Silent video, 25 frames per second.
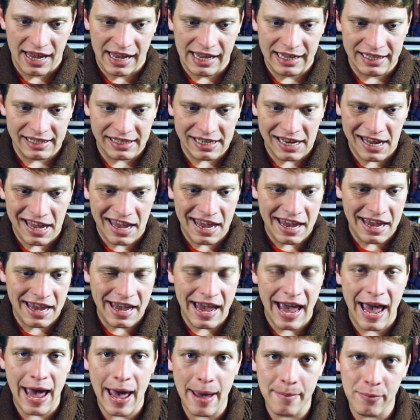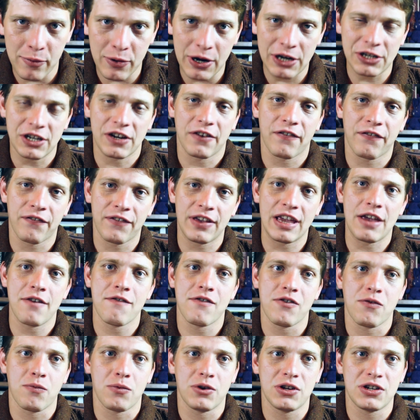It's a hemorrhagic
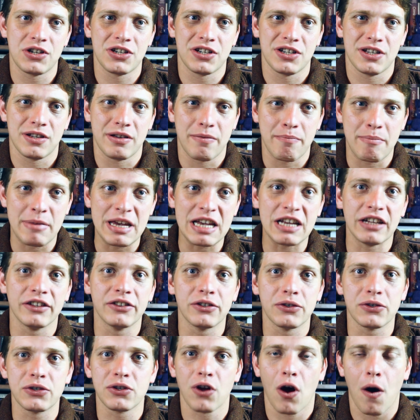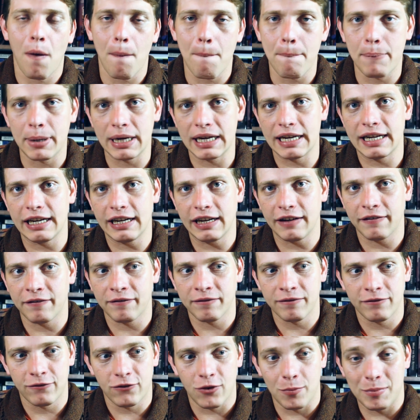fever, which means you start
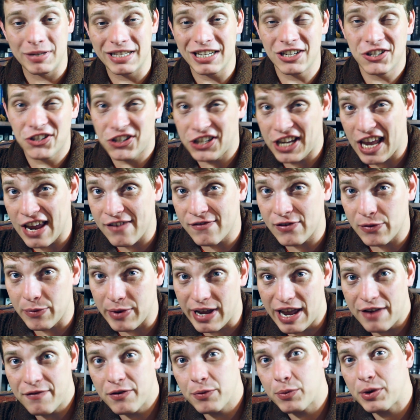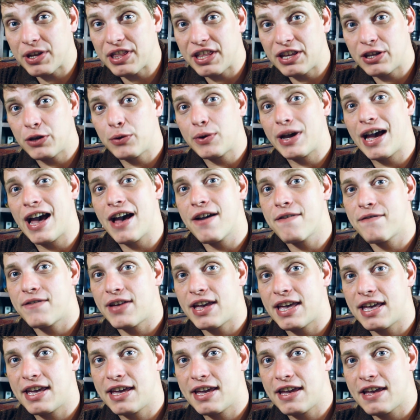bleeding from essentially everywhere that you have
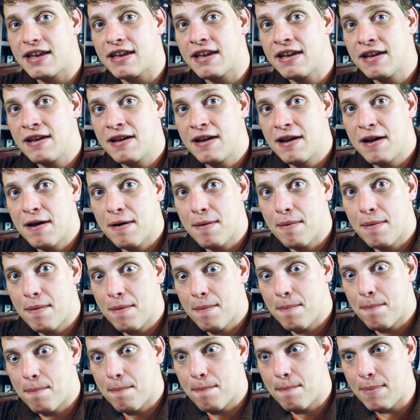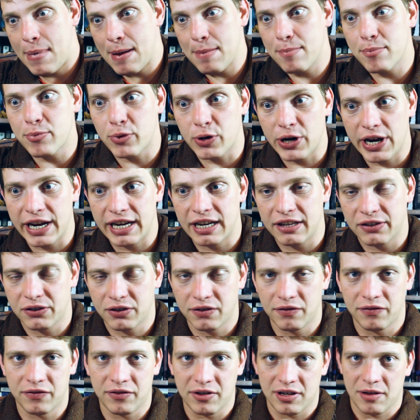a membrane, a
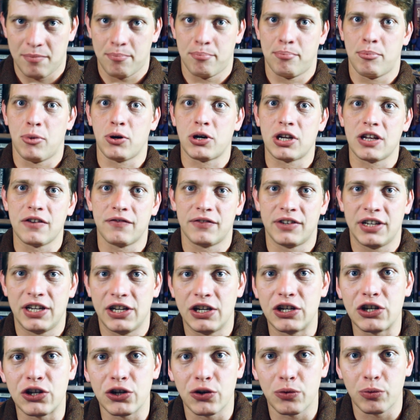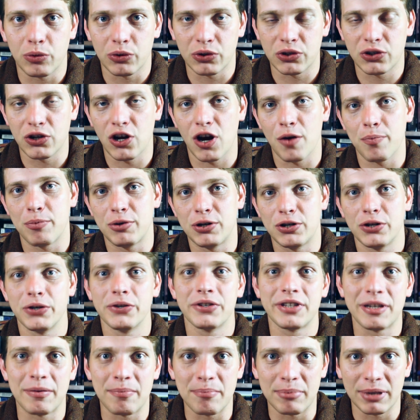sort of body of tissue, will start
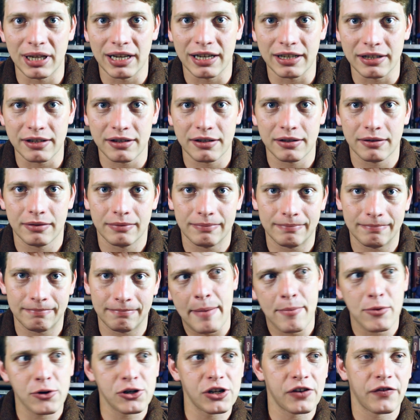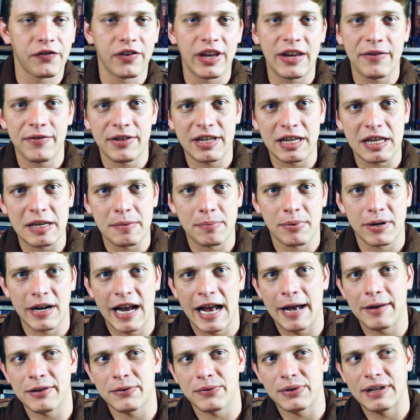producing blood. Hemorrhagic fevers
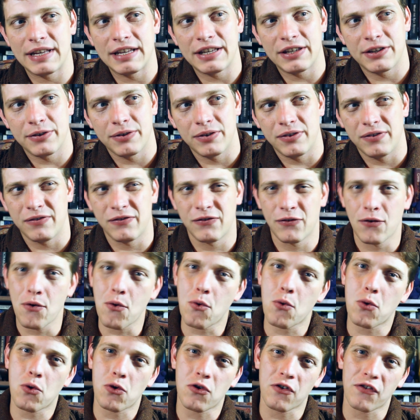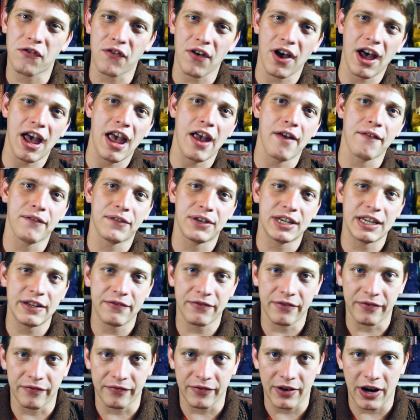perhaps related to 4 or 5
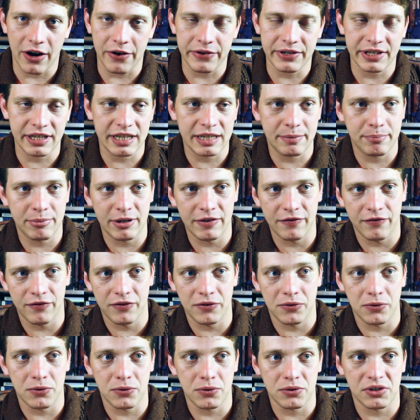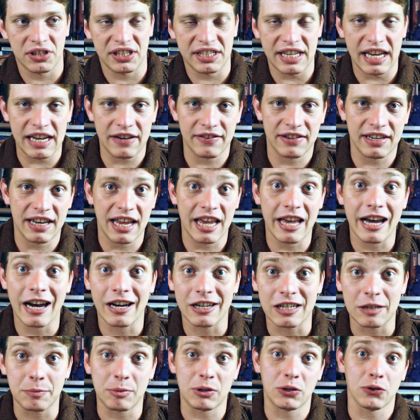different viruses, but for the sake of today
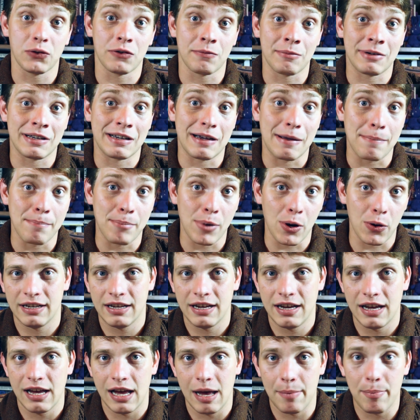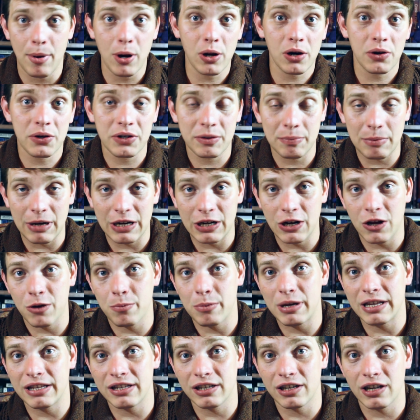I'll just be talking about Ebola. Ebola is by
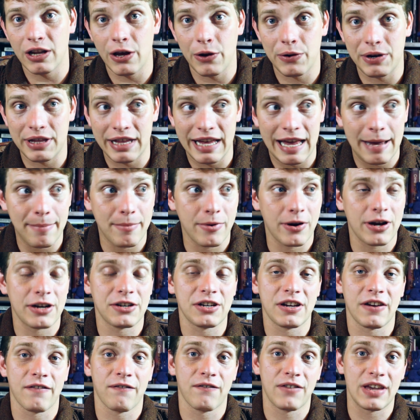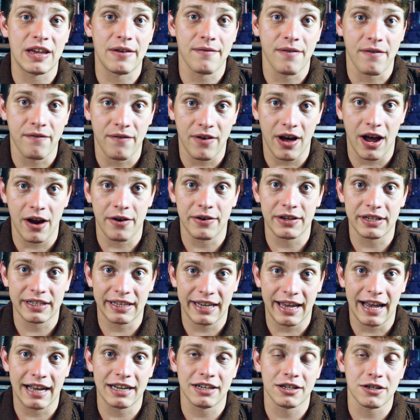no means alone in the hemorrhagic fever virus
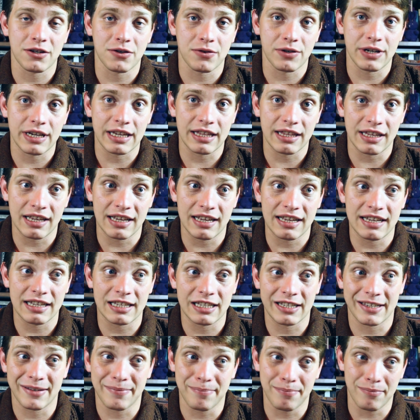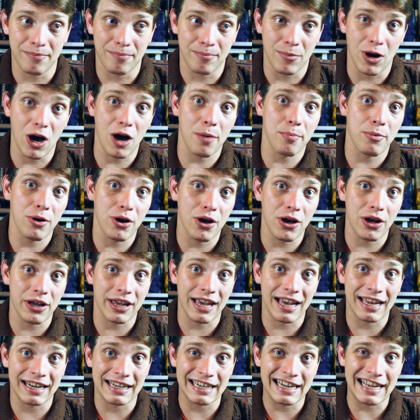category. There's
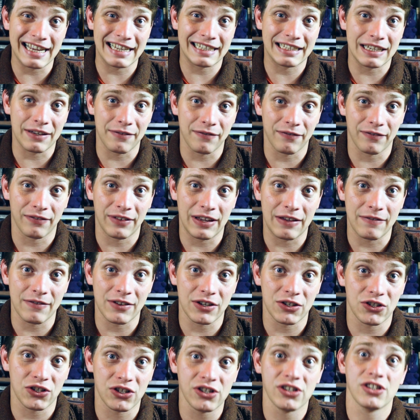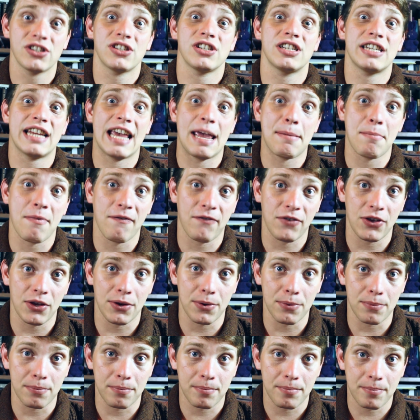Marburg and Lassa fever, just to name a
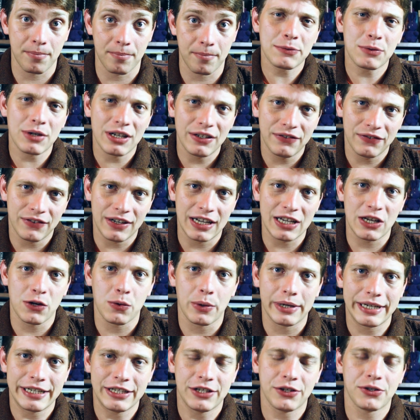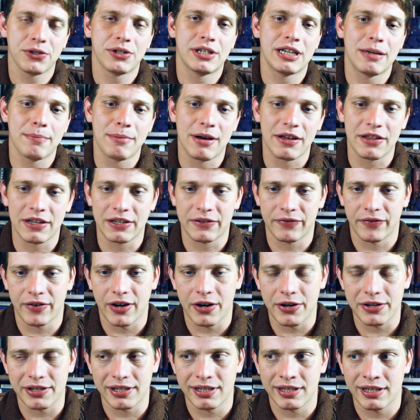few. Now here's what I find quite interesting about this
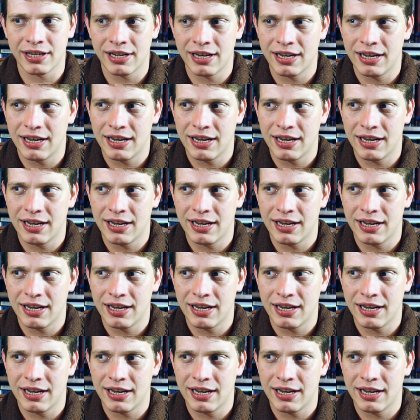virus.